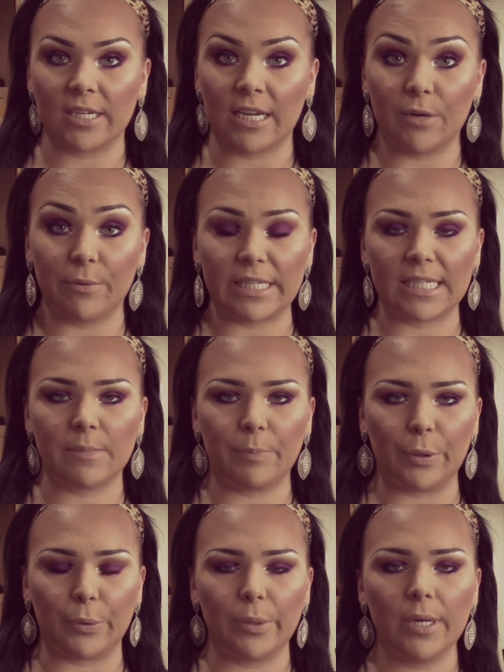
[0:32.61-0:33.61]
to eat it with a
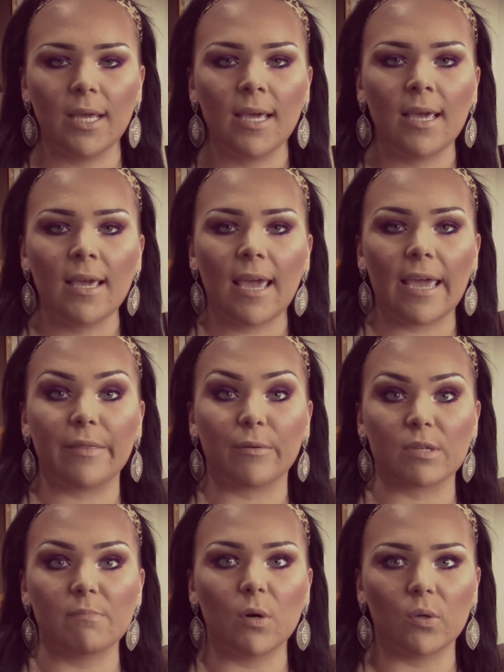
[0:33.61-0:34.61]
spoon, and there
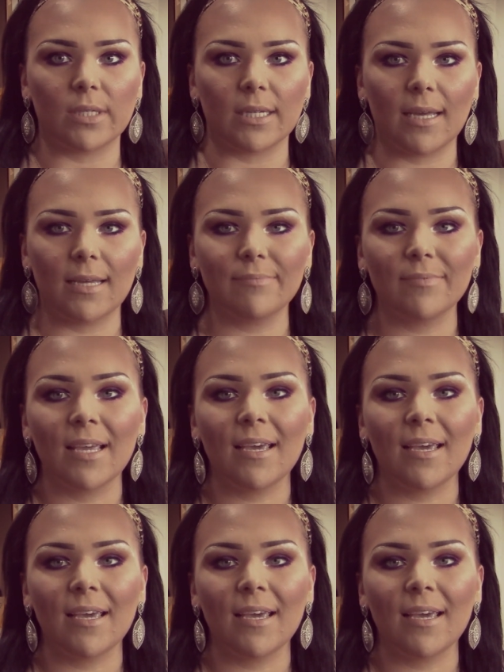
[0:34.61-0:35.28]
was mold in it.